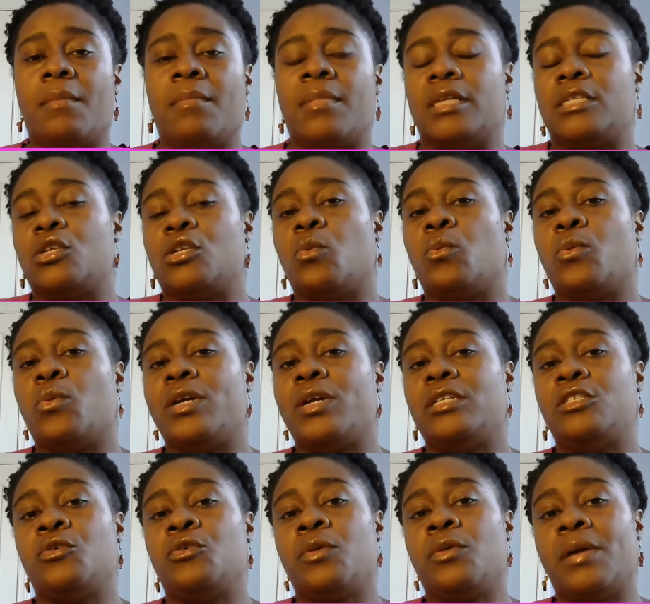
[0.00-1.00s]
So we
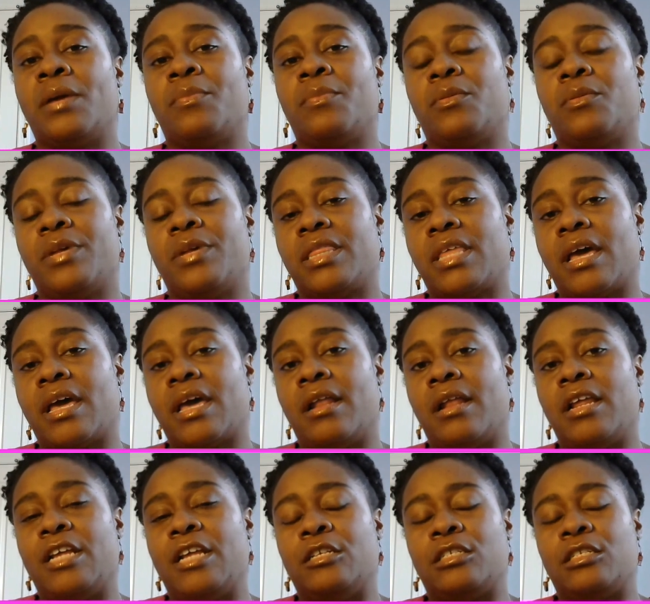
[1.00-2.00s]
do implement
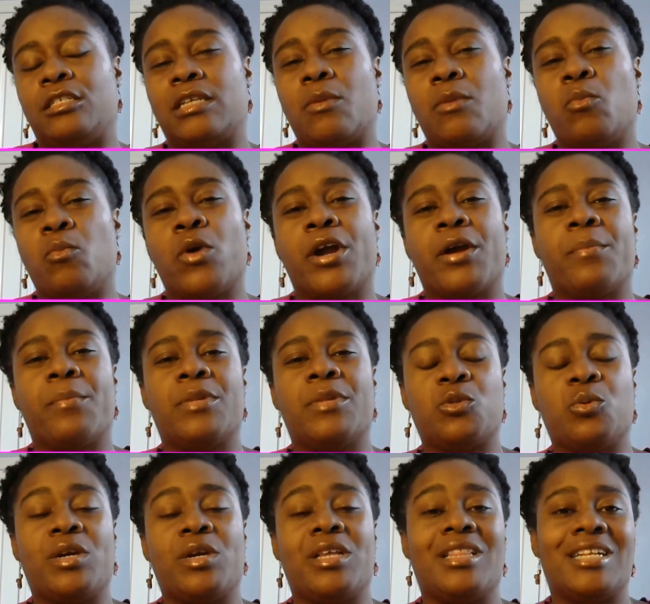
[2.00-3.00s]
that somewhere
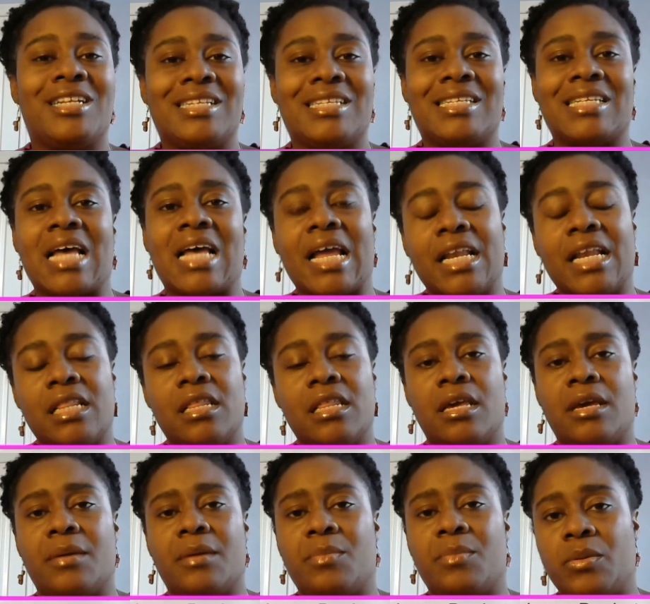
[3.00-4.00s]
between the design and the
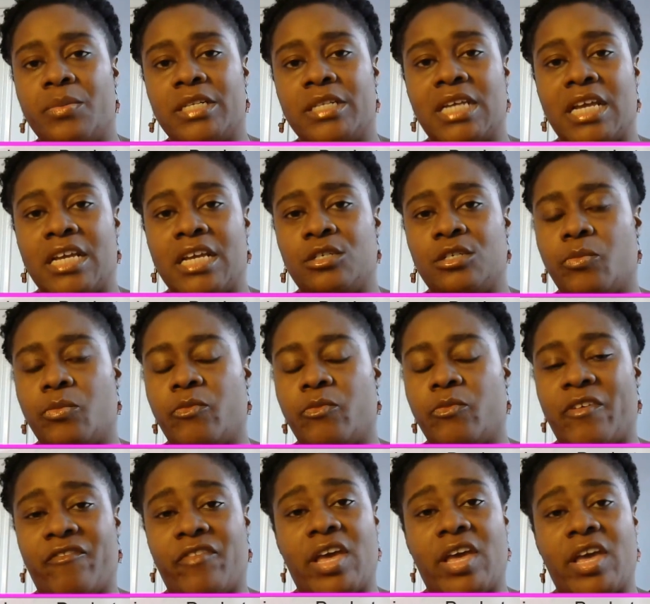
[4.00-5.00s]
implementation
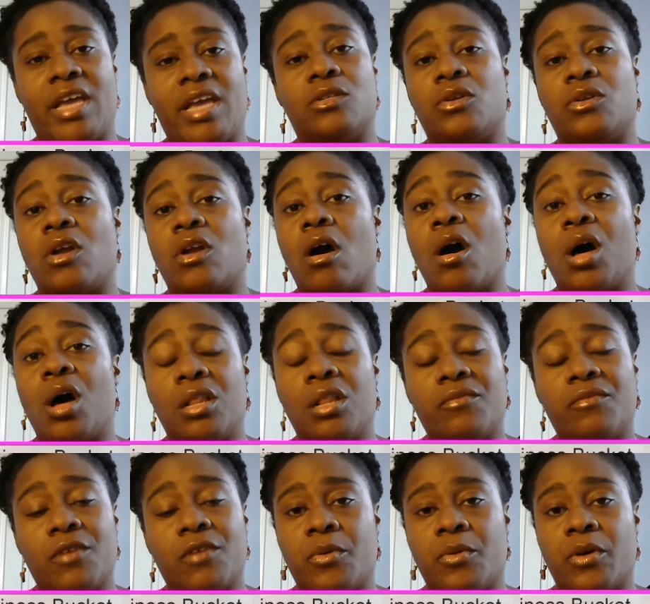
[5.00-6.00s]
phase on all of
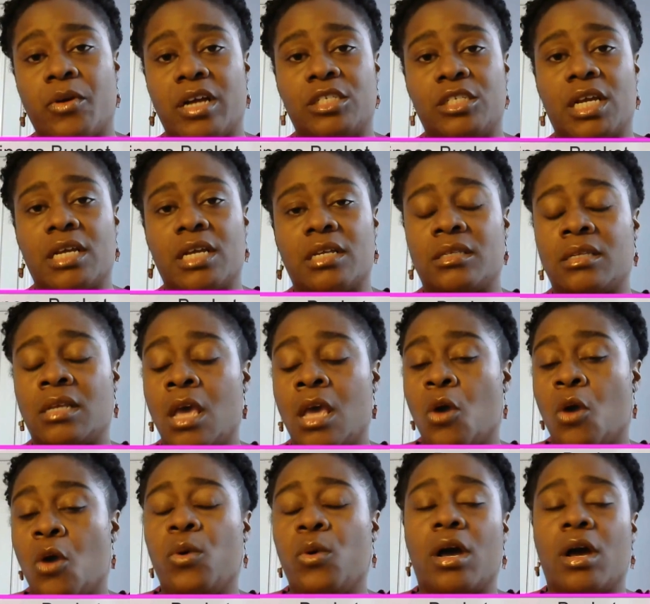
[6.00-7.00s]
our
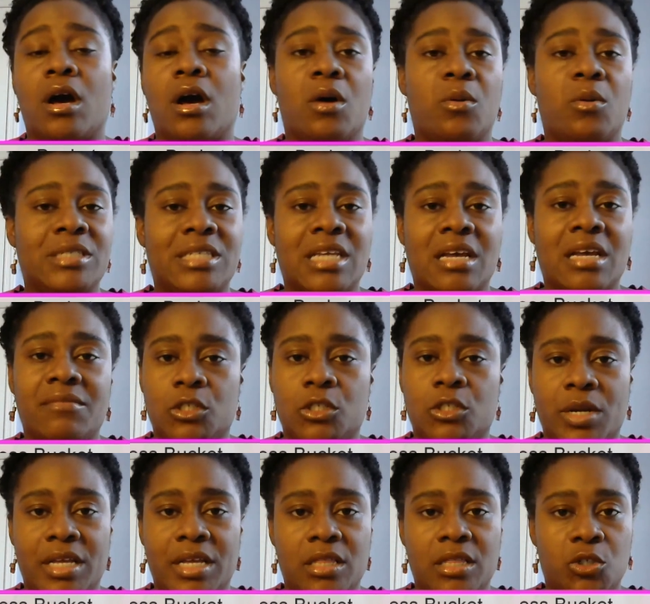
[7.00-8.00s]
projects. We always have a
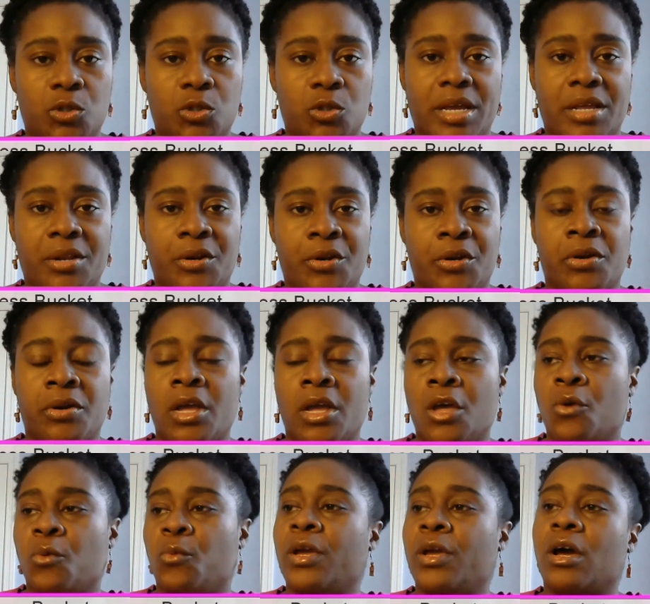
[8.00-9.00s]
train the trainer.
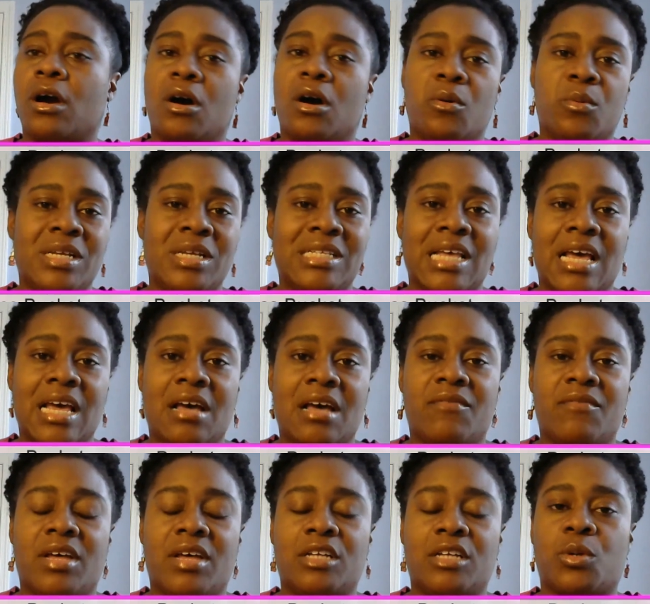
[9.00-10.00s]
We always have
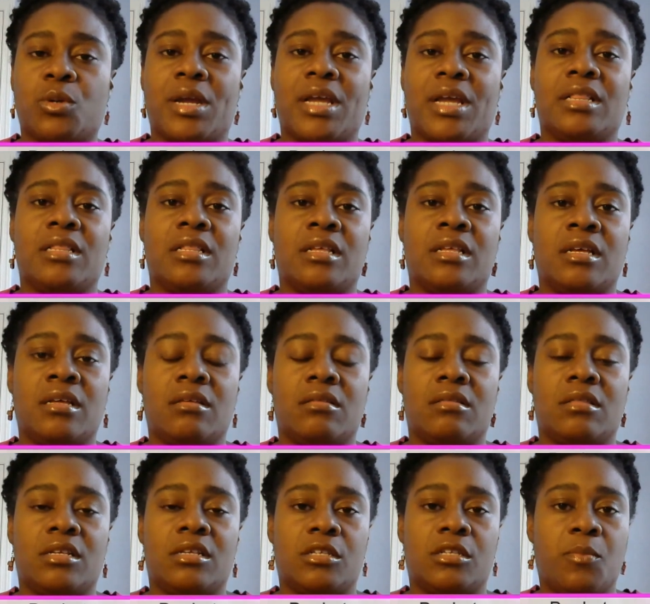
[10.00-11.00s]
a train
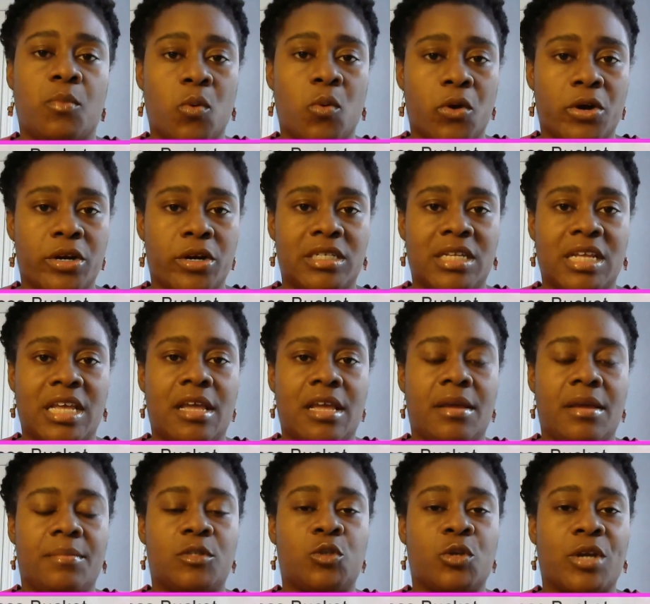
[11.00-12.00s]
the support
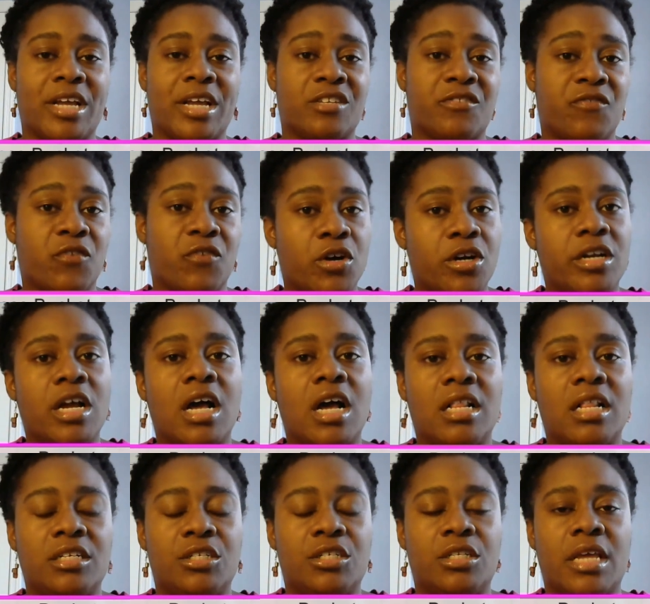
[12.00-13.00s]
team, transfer
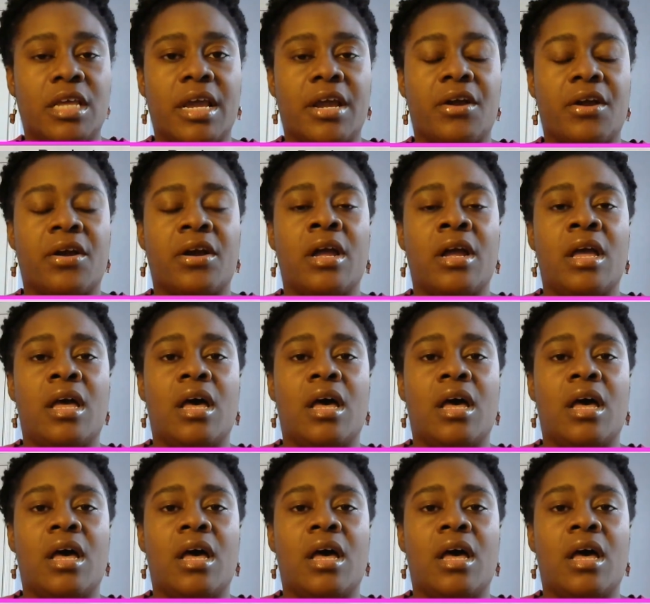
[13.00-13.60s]
knowledge there